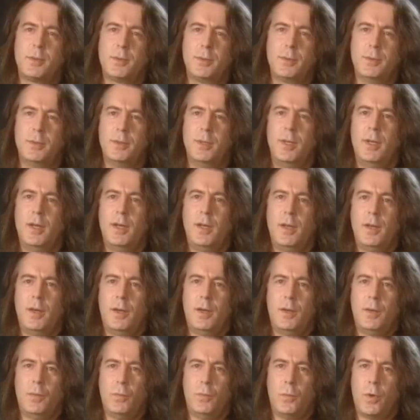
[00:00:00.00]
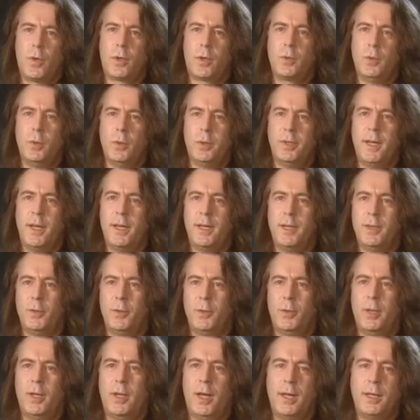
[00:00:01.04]
to work all day
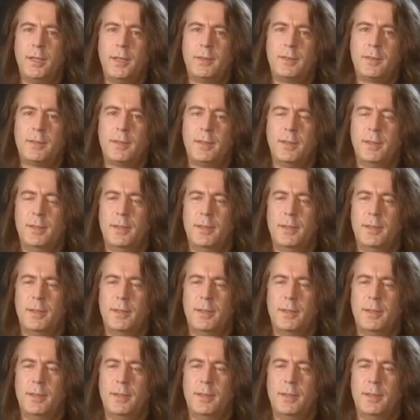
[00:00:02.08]
and all night.